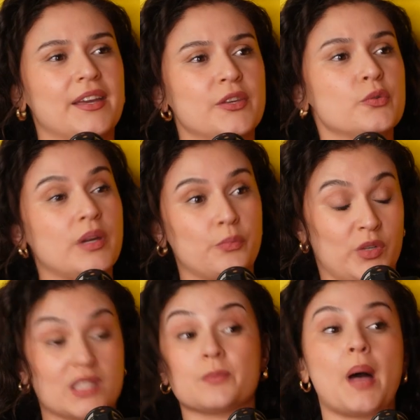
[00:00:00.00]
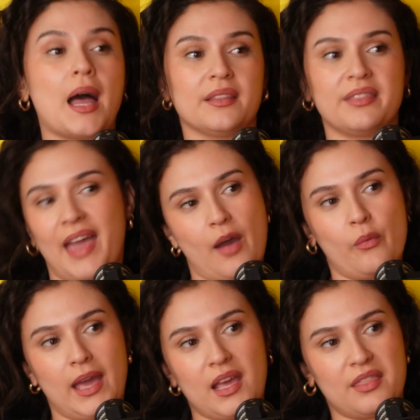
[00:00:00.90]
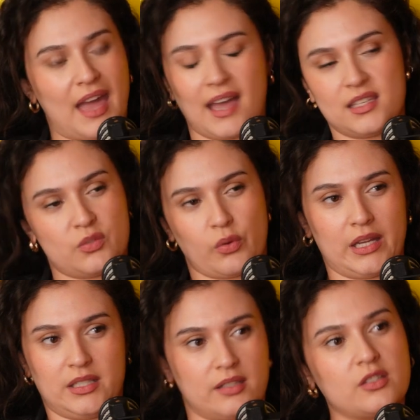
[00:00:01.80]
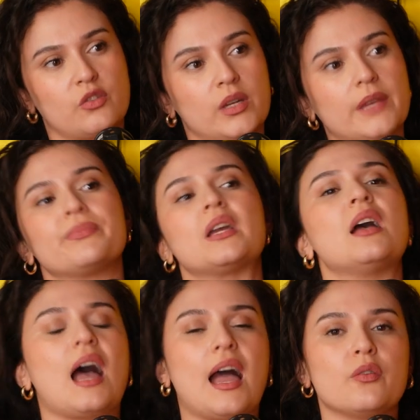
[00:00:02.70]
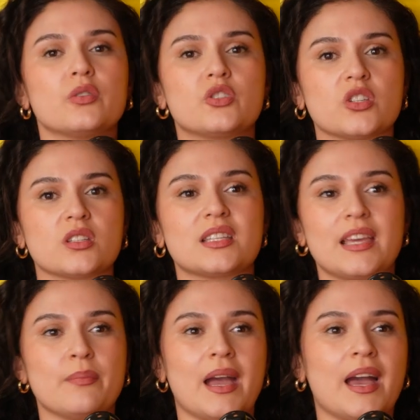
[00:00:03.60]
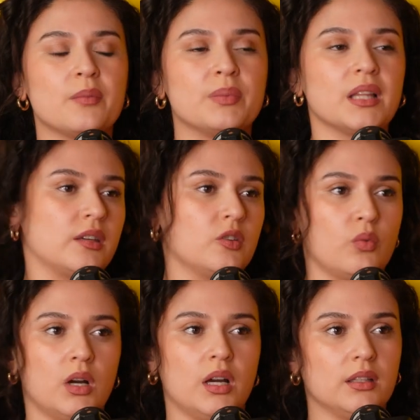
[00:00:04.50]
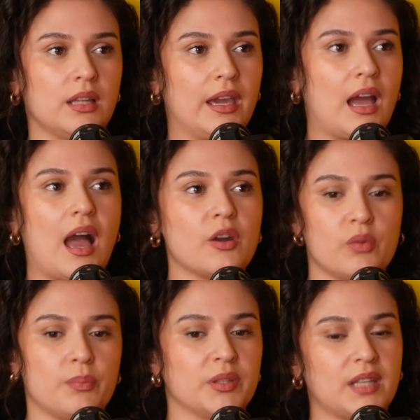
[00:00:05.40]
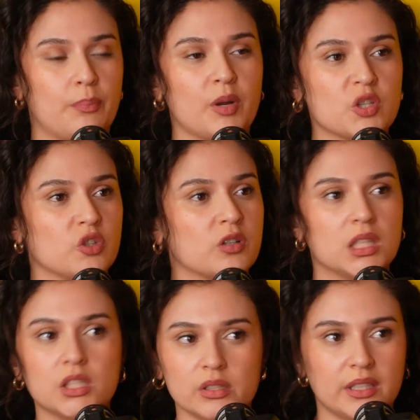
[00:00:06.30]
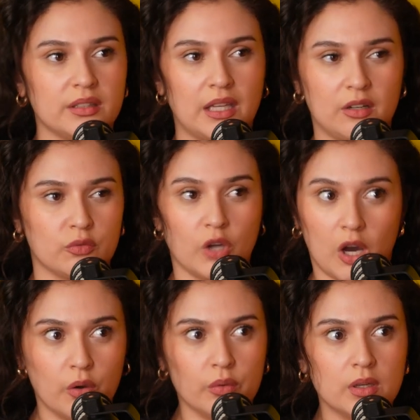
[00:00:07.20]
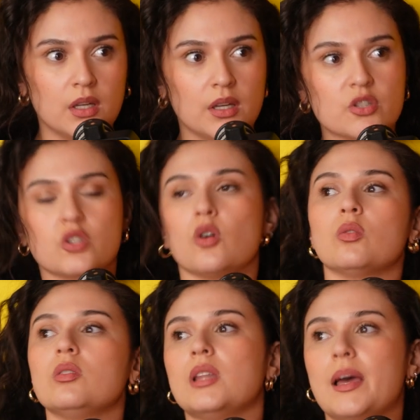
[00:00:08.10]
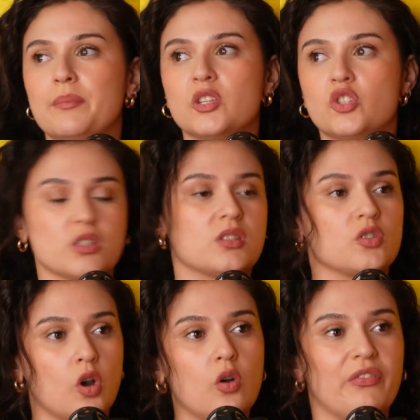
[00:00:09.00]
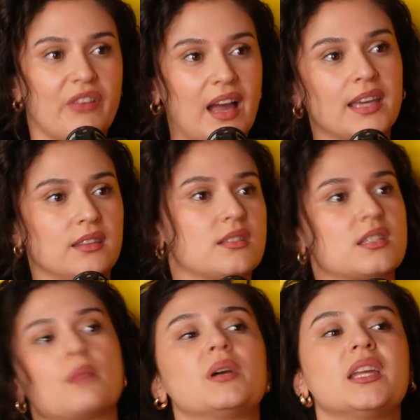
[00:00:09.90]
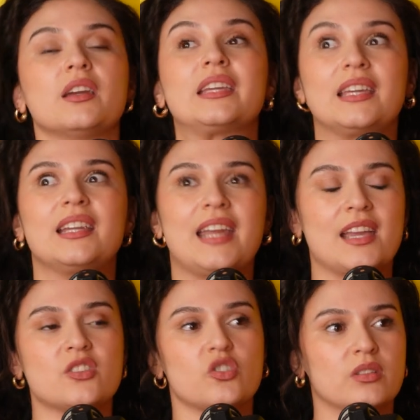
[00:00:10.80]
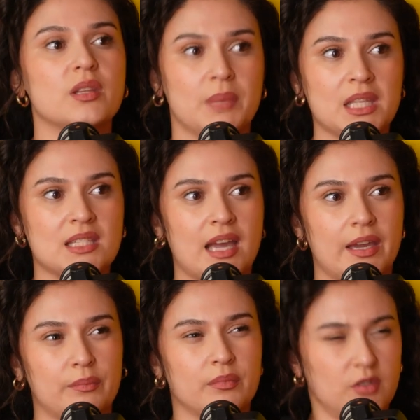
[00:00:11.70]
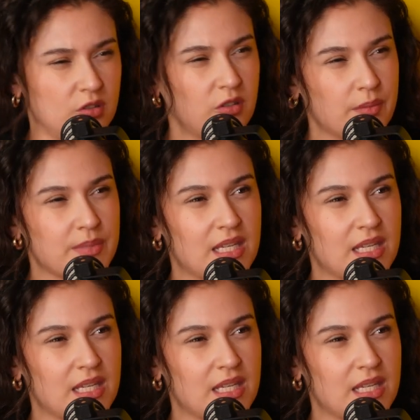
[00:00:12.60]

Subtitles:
at you and respond that way. That is where I disagree. I would just in my head be like, you know what? Like, I don't want to put that pressure. Clearly they don't know. So let me just go find somebody and get an answer in the meantime. You know what I'm